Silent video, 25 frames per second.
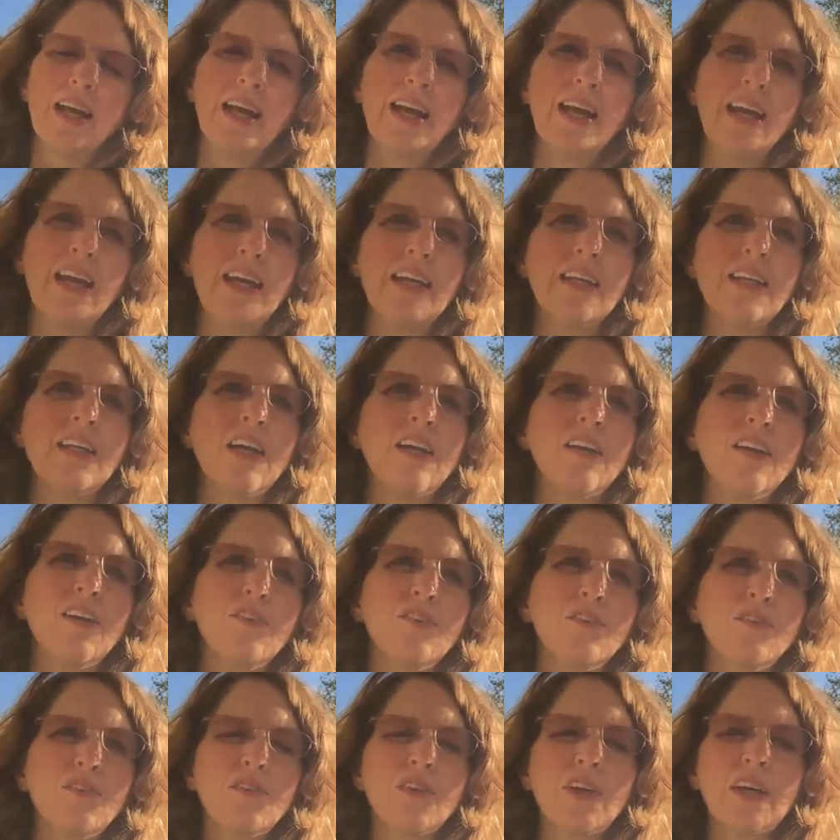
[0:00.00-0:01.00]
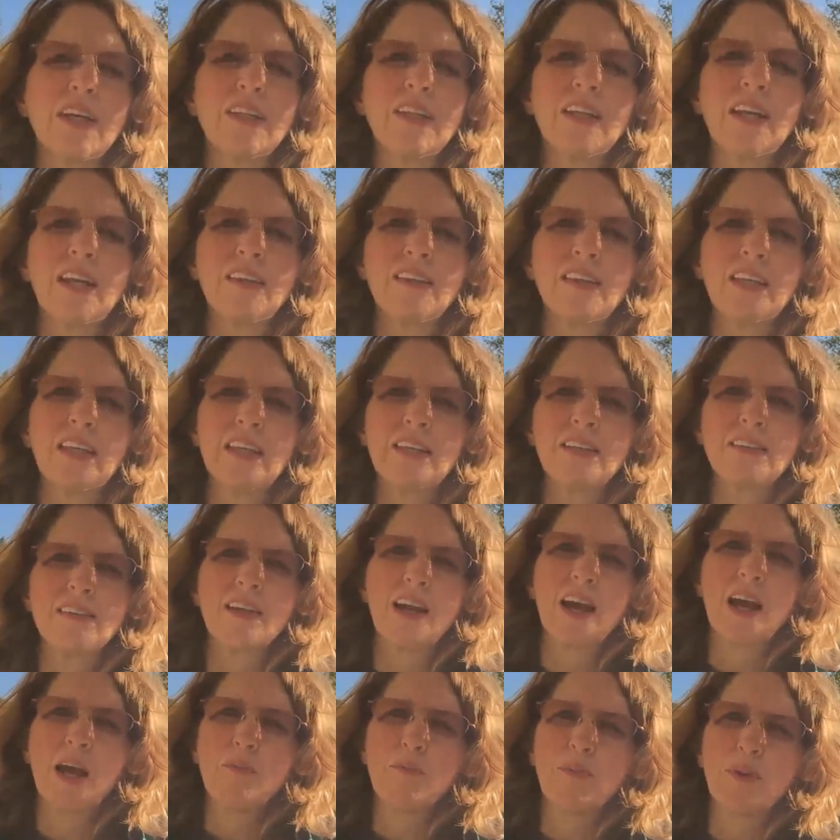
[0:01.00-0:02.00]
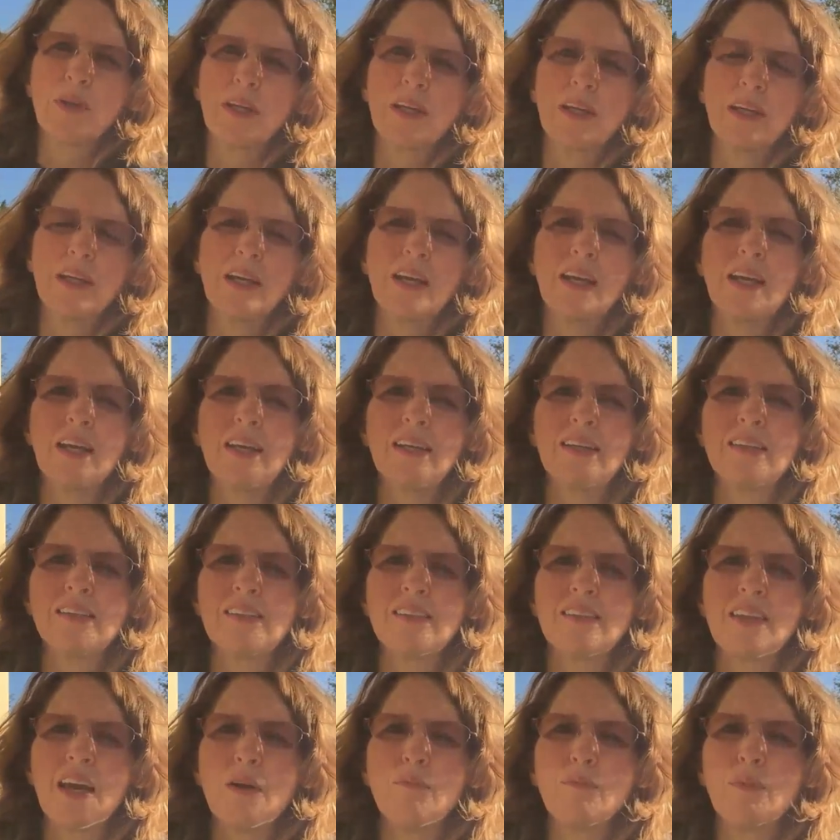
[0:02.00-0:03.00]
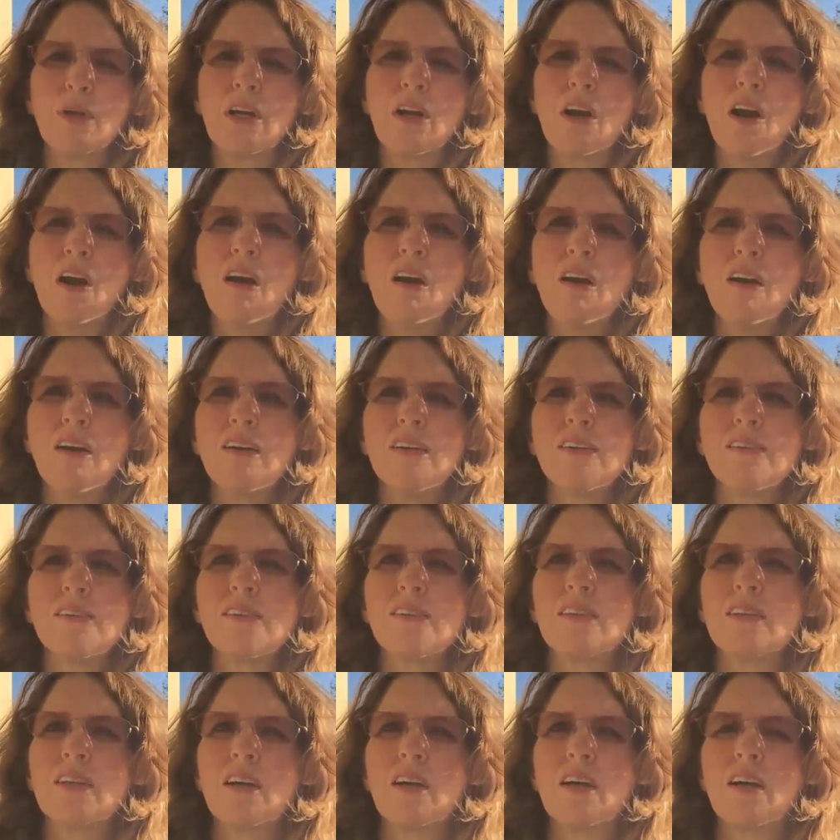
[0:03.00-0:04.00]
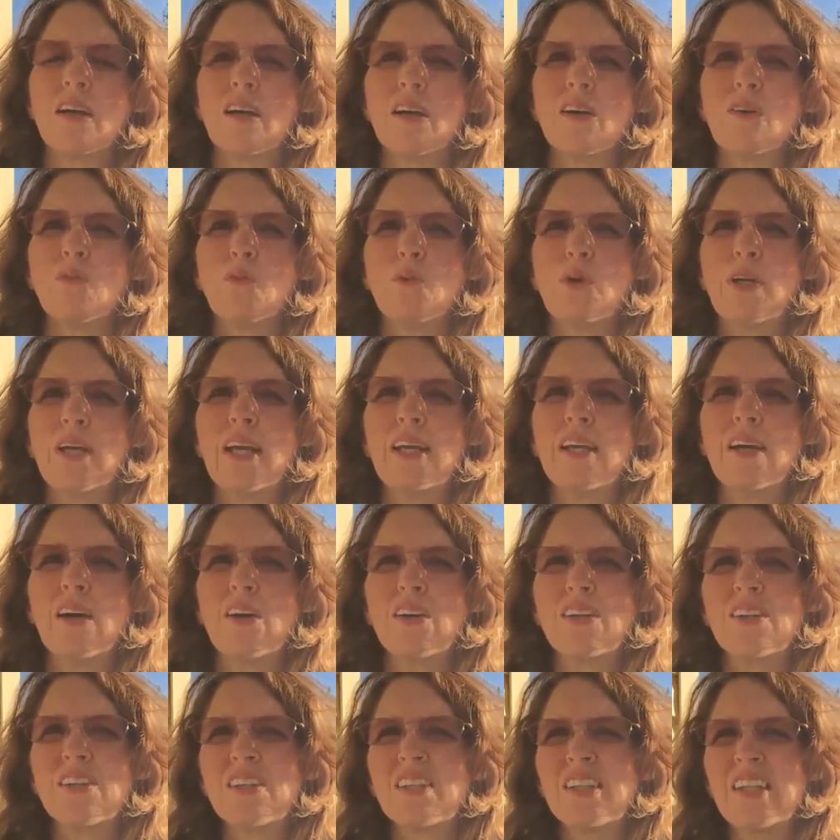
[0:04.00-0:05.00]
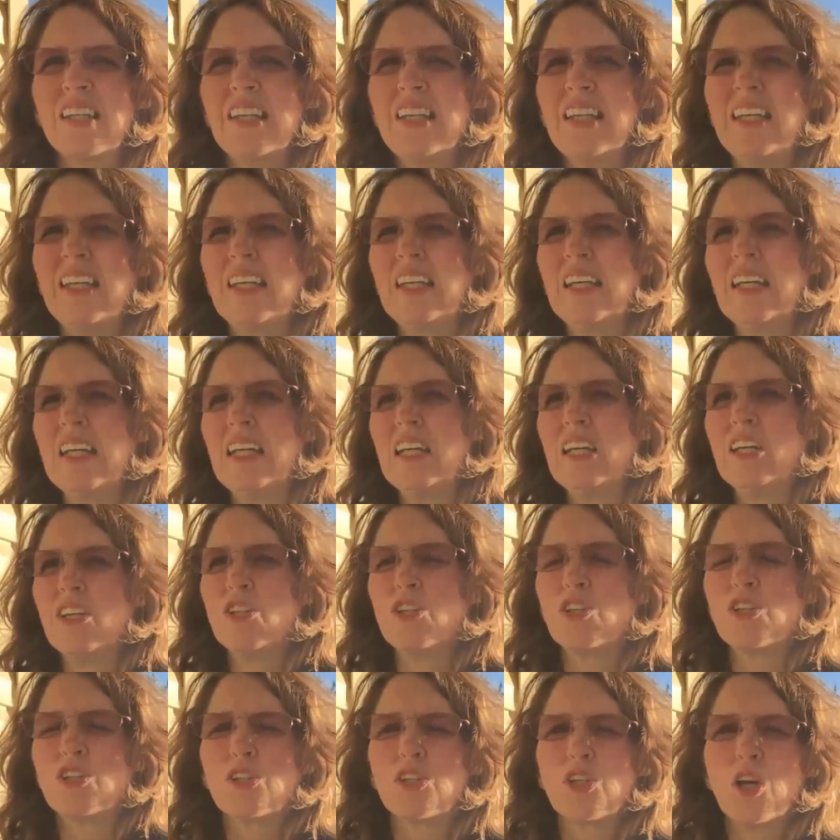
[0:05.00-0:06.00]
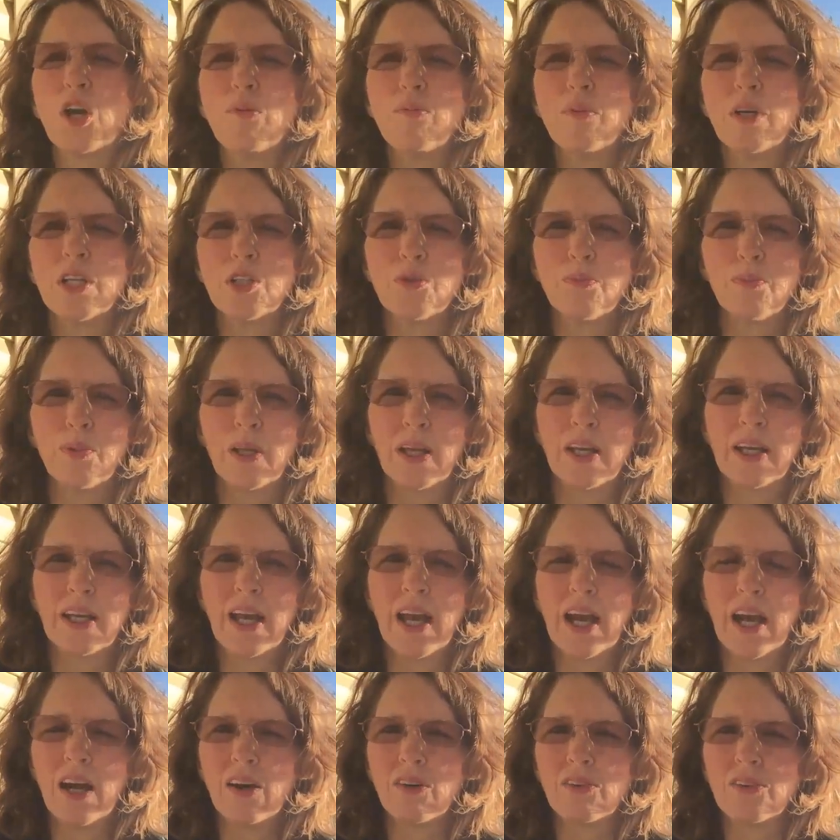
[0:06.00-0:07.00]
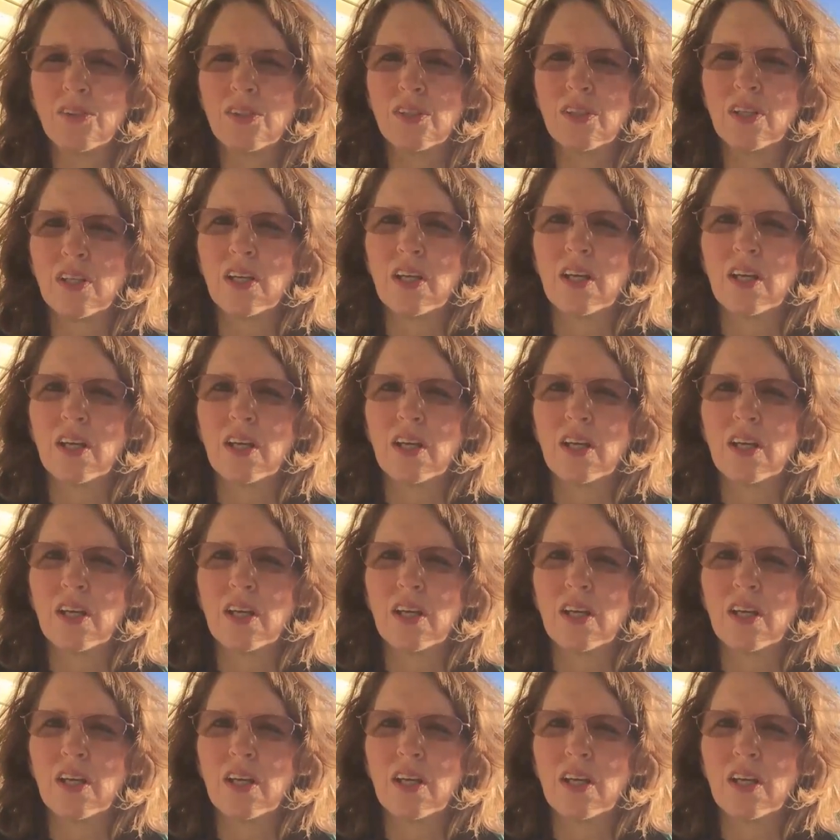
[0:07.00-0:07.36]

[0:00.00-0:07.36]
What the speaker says: And another thing that I think is happening is that because we are seeing so much play out